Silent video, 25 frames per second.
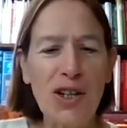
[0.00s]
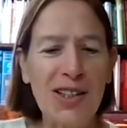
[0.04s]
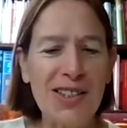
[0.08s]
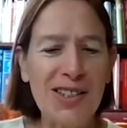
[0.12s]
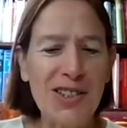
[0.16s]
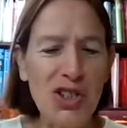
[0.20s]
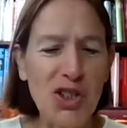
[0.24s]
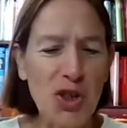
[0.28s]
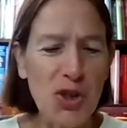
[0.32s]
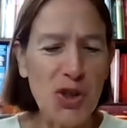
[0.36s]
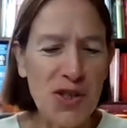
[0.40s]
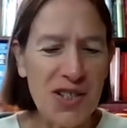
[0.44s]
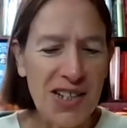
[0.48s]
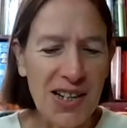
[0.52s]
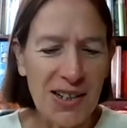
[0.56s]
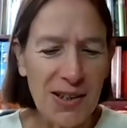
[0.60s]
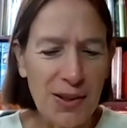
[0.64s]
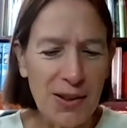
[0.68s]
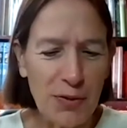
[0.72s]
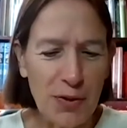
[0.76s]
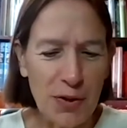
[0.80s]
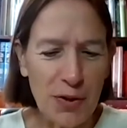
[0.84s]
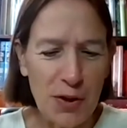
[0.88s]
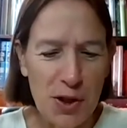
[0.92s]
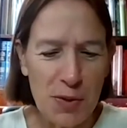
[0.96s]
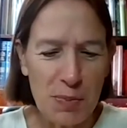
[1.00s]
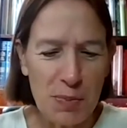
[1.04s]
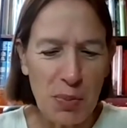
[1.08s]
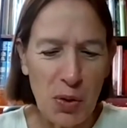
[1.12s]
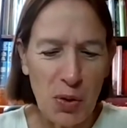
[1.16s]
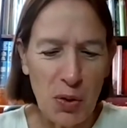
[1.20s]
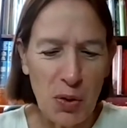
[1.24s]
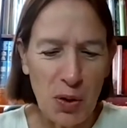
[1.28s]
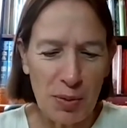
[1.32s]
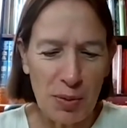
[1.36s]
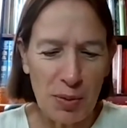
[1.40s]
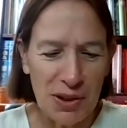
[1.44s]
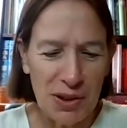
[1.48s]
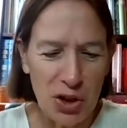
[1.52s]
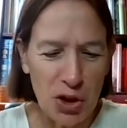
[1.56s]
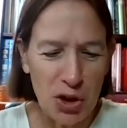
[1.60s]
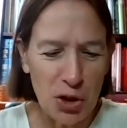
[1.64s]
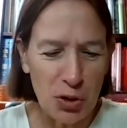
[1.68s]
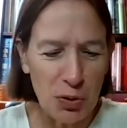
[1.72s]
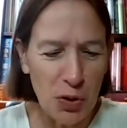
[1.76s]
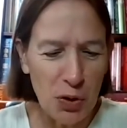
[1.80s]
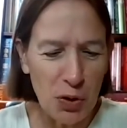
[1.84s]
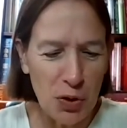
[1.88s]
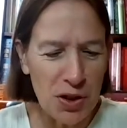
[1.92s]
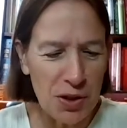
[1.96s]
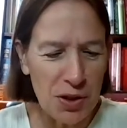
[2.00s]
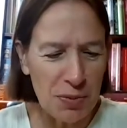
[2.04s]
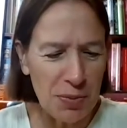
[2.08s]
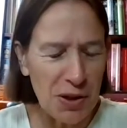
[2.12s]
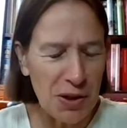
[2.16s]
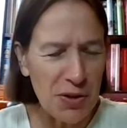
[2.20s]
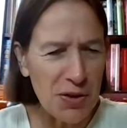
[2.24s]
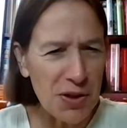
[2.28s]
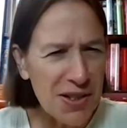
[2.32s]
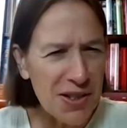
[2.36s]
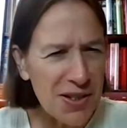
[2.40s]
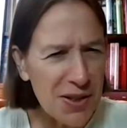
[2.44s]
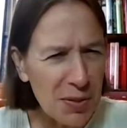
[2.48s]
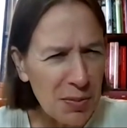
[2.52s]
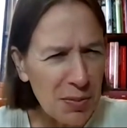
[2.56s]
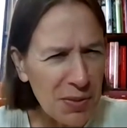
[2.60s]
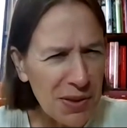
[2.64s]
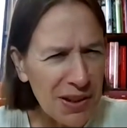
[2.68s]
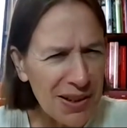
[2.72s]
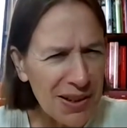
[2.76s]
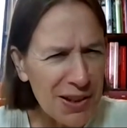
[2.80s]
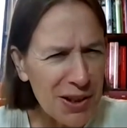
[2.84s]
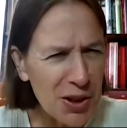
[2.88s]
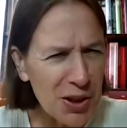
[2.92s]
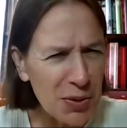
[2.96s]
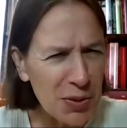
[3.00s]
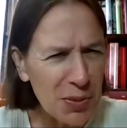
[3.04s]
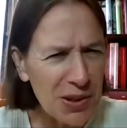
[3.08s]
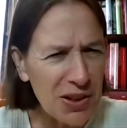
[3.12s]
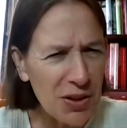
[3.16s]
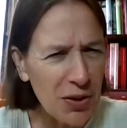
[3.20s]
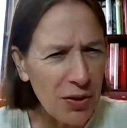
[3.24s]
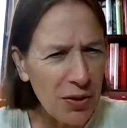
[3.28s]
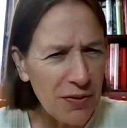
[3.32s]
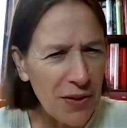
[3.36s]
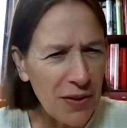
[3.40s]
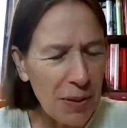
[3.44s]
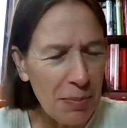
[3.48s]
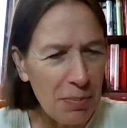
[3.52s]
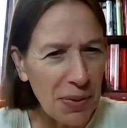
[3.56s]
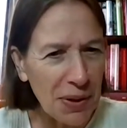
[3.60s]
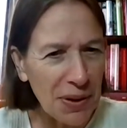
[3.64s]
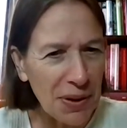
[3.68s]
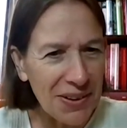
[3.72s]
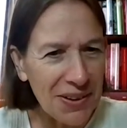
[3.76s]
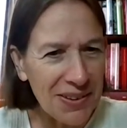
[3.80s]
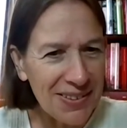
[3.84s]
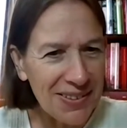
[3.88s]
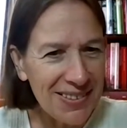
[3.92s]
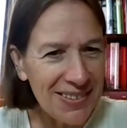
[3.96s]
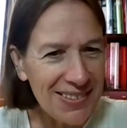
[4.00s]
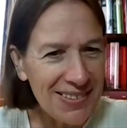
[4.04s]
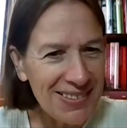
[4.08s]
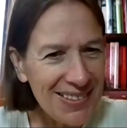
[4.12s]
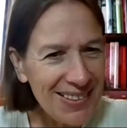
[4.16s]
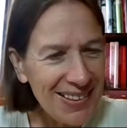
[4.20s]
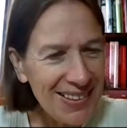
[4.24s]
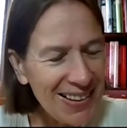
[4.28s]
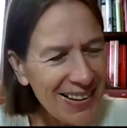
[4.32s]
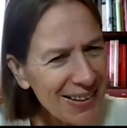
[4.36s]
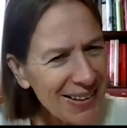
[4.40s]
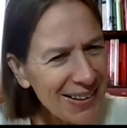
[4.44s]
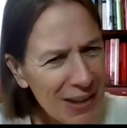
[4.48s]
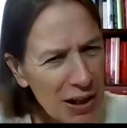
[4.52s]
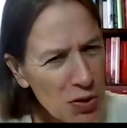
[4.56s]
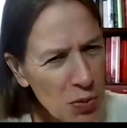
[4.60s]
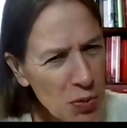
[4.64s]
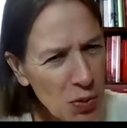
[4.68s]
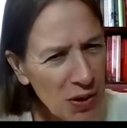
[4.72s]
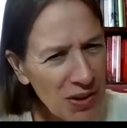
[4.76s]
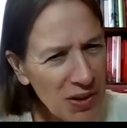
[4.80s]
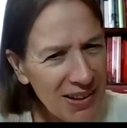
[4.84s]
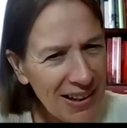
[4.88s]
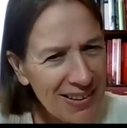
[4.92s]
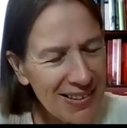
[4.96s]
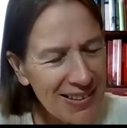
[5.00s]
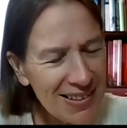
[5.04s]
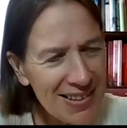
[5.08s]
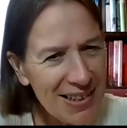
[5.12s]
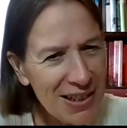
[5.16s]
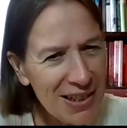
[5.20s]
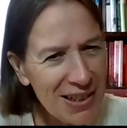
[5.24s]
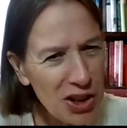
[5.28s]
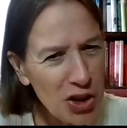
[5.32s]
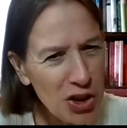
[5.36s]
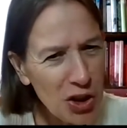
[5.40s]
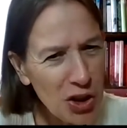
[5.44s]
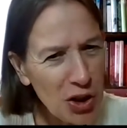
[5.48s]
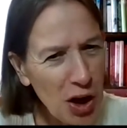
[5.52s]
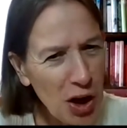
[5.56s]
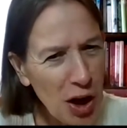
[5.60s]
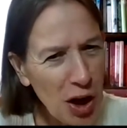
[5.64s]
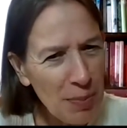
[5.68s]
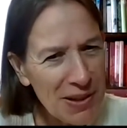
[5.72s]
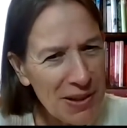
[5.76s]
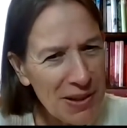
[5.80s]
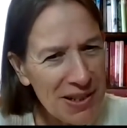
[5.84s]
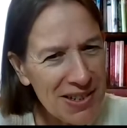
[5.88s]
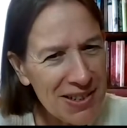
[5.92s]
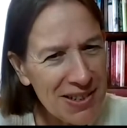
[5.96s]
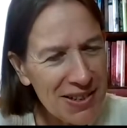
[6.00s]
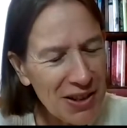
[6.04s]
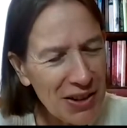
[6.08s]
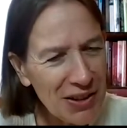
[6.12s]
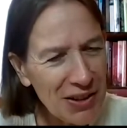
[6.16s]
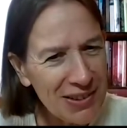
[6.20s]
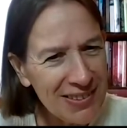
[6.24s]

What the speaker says: Did you say the first poem that you wrote about had something to do with November? That one that the teacher commented on?